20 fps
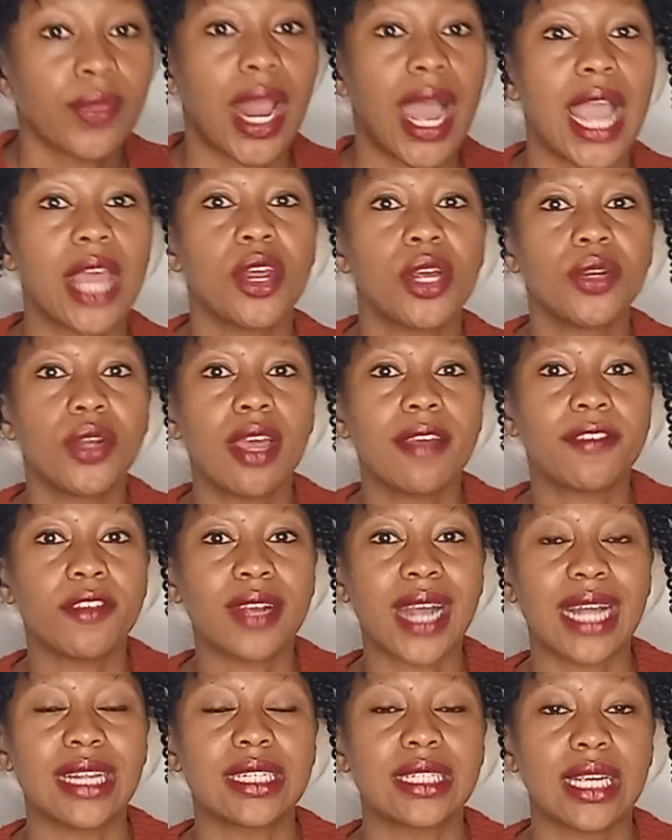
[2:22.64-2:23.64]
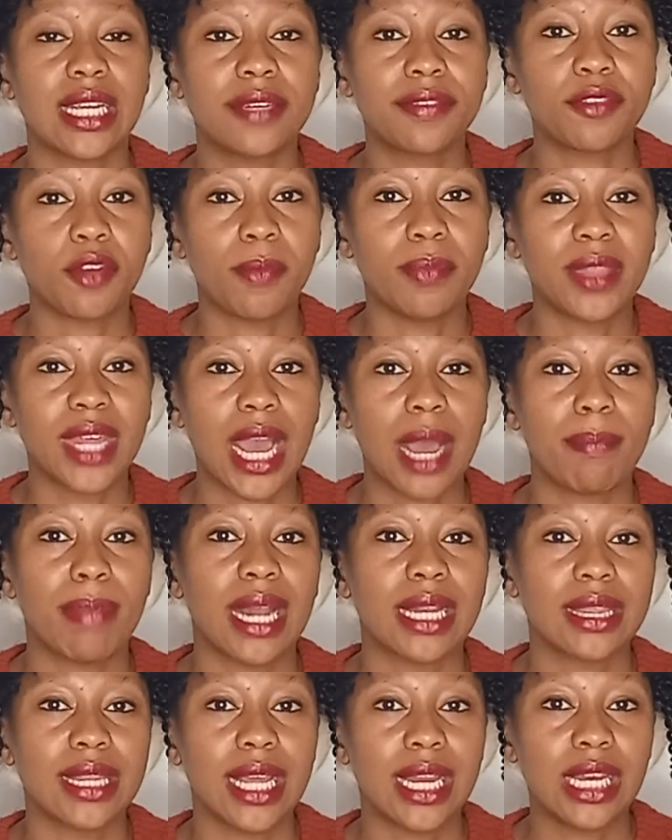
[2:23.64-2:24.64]
I don't know if you can see it from there,
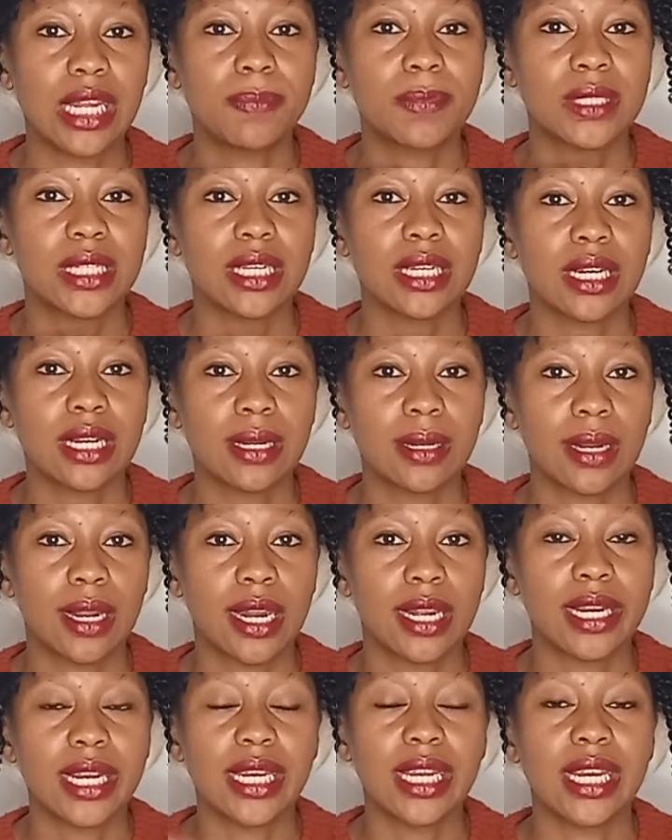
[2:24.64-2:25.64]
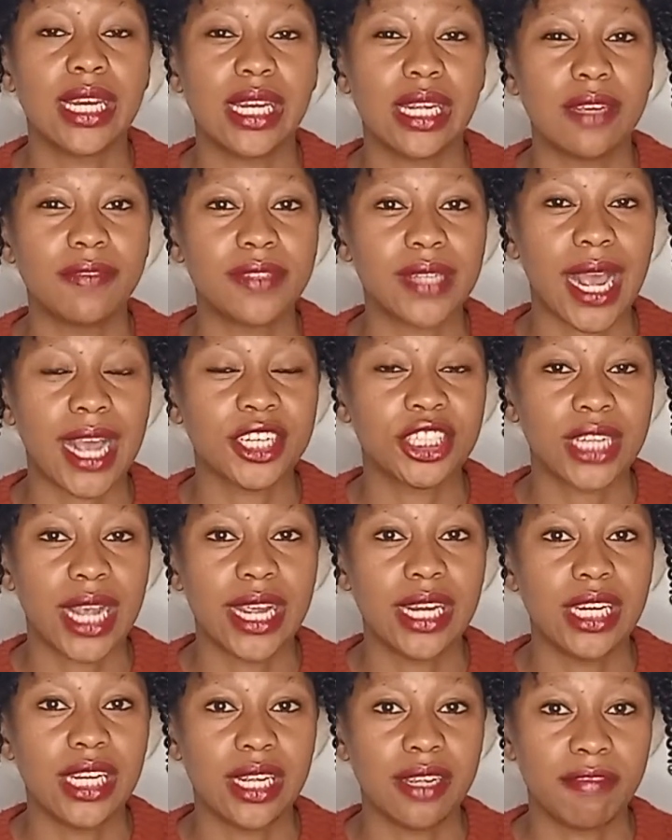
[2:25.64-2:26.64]
but the lipstick really leaves a
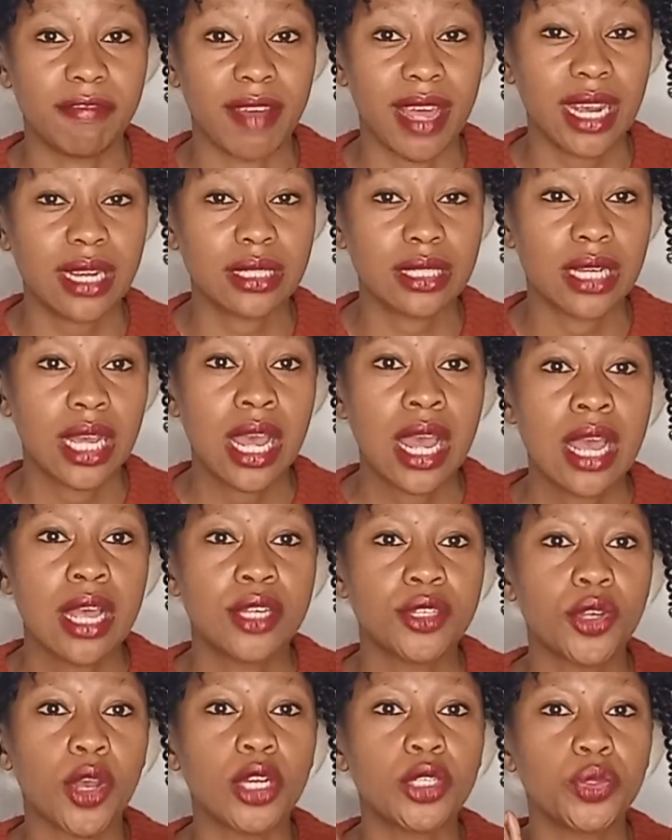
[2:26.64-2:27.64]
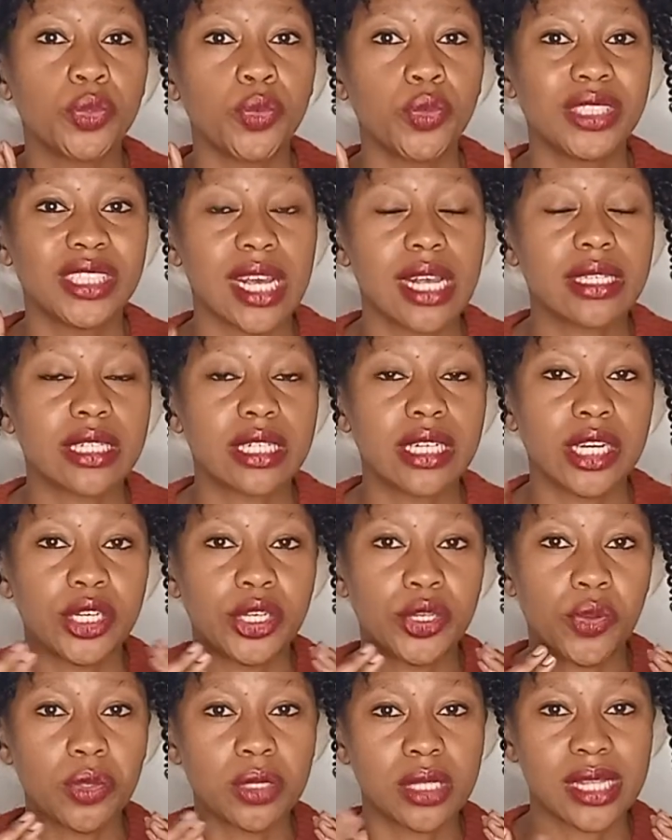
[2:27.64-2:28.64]
shiny effect. So to just
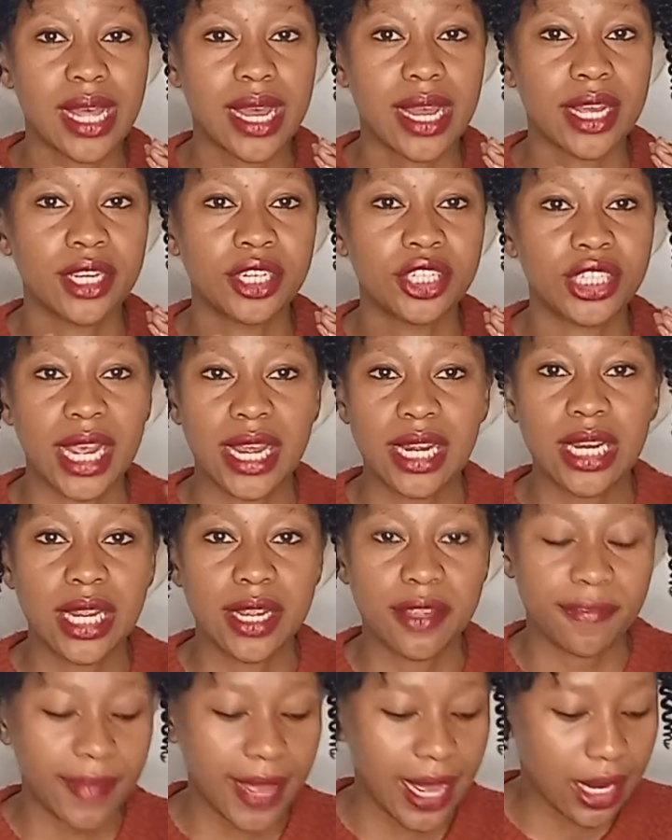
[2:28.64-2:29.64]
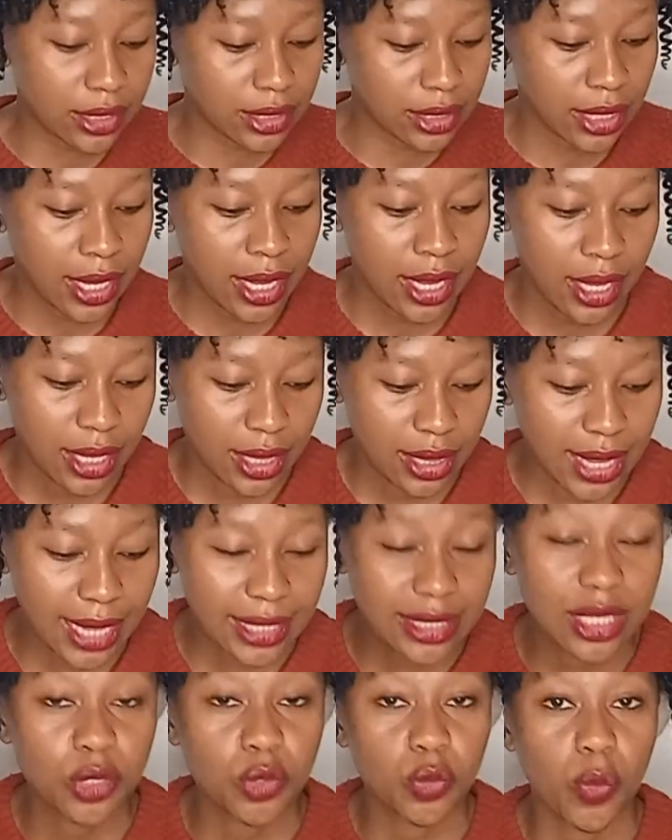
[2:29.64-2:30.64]
reduce the shiny effect,
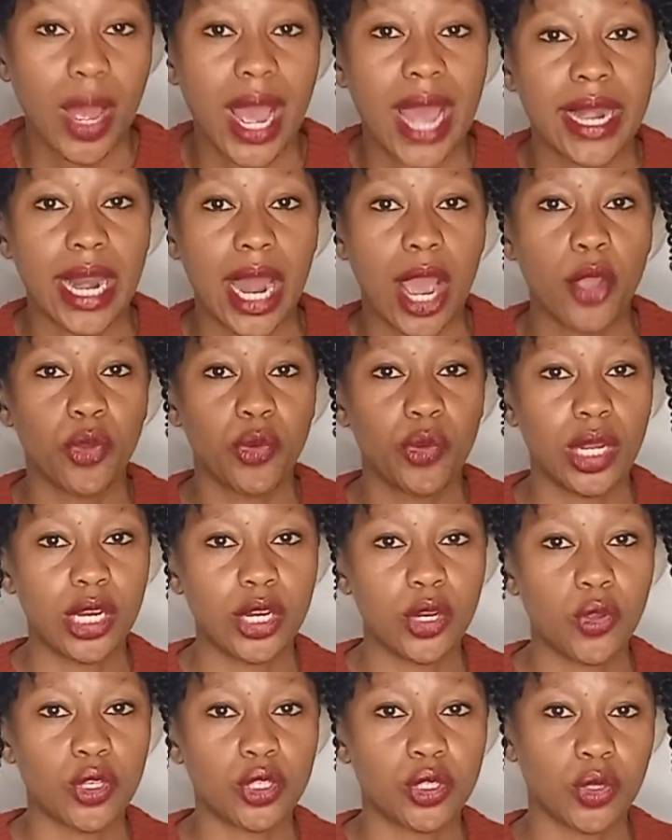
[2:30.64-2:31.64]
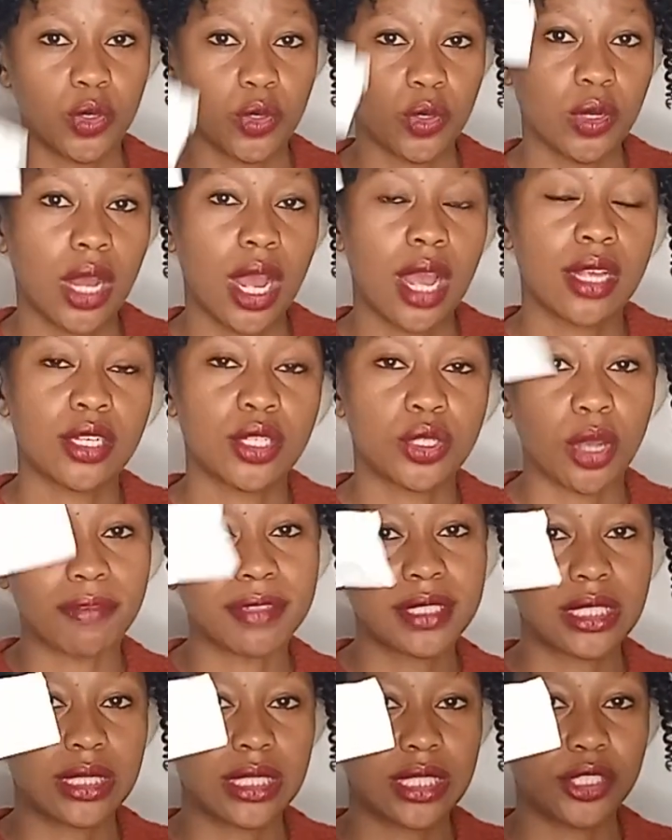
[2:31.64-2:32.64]
that is where now you will use your
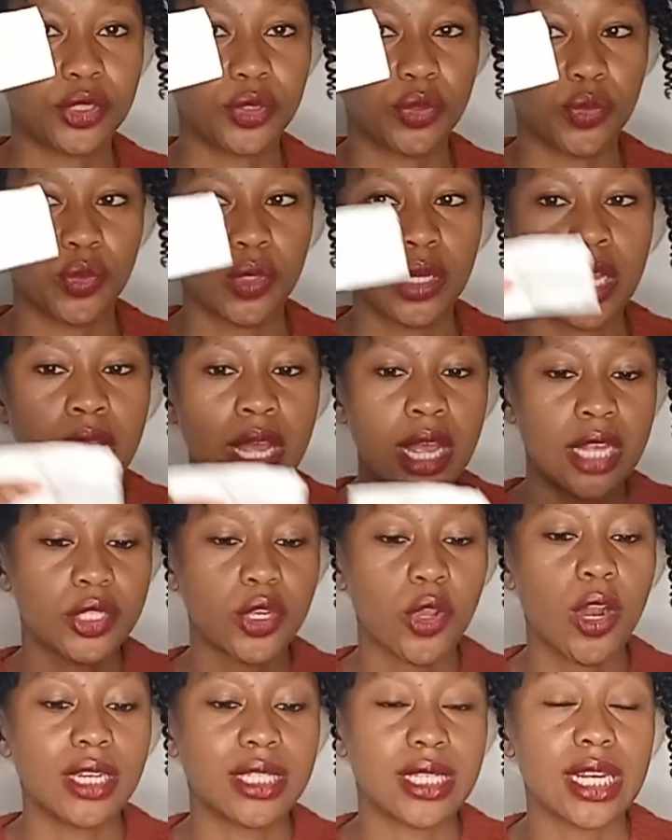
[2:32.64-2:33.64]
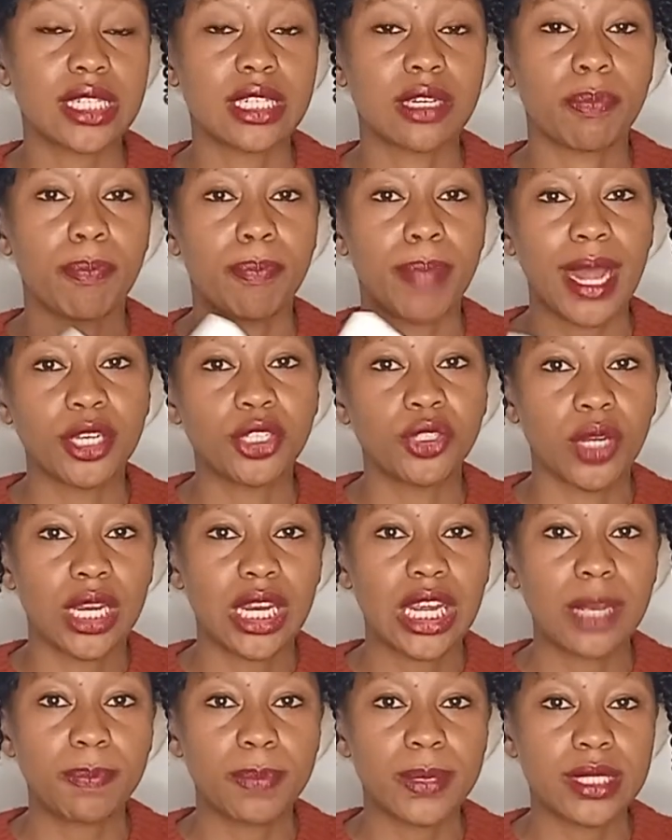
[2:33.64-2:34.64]
soft tissue. So you'll just pat your
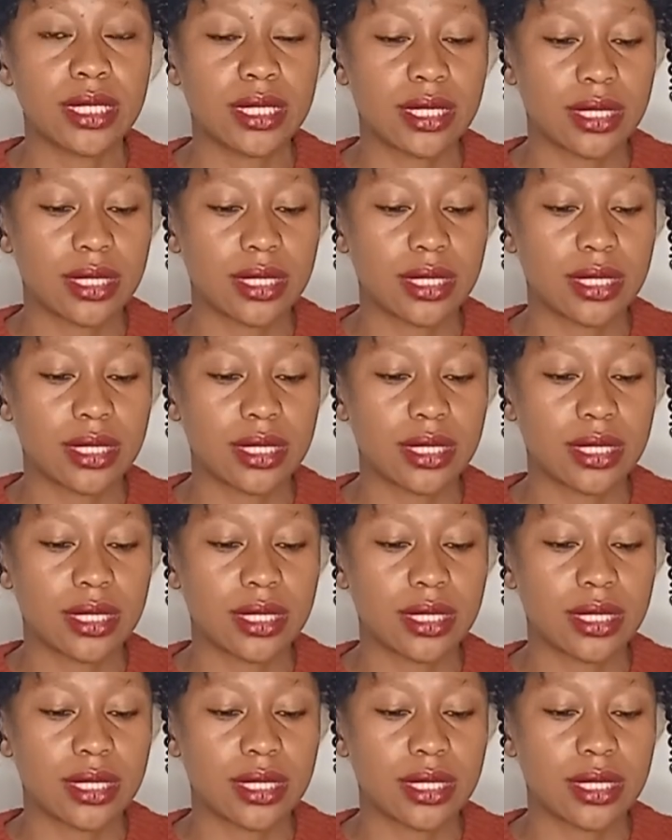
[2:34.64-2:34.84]
lips.